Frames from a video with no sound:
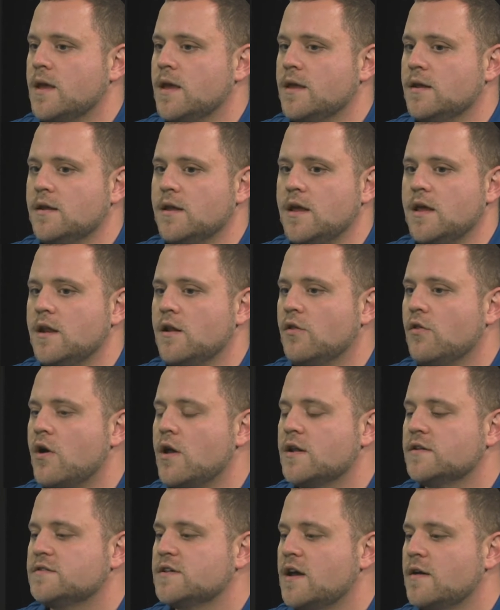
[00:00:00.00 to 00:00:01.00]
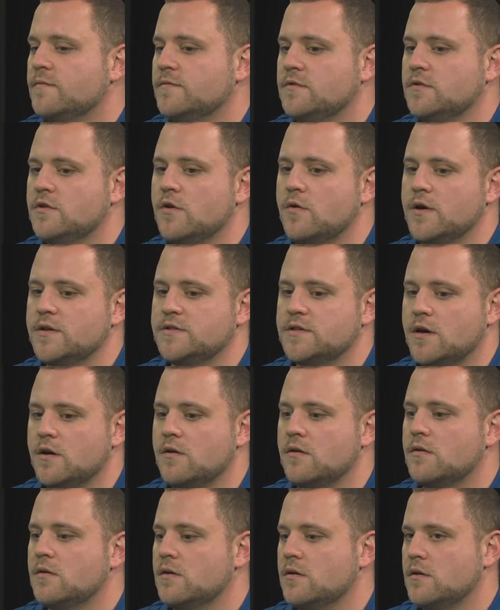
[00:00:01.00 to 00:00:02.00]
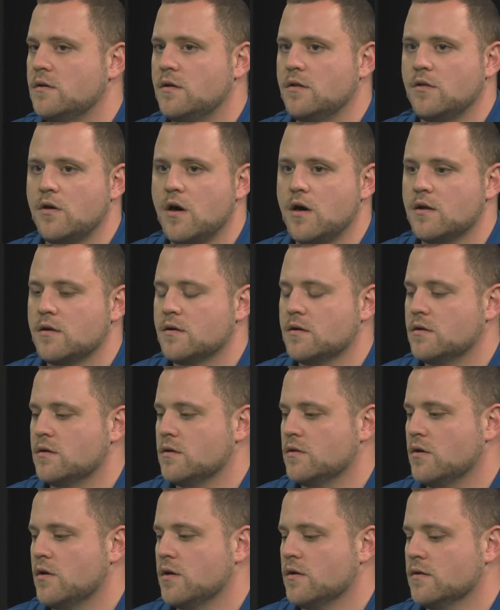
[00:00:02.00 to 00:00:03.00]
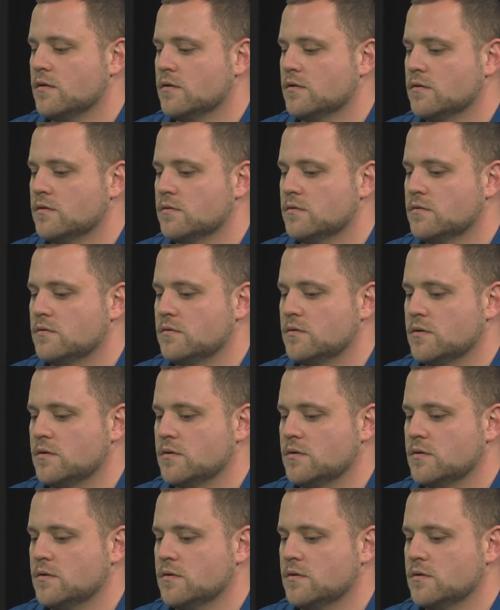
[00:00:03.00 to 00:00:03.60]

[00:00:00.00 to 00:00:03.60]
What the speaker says: And a lot of times, I tell a lot of the,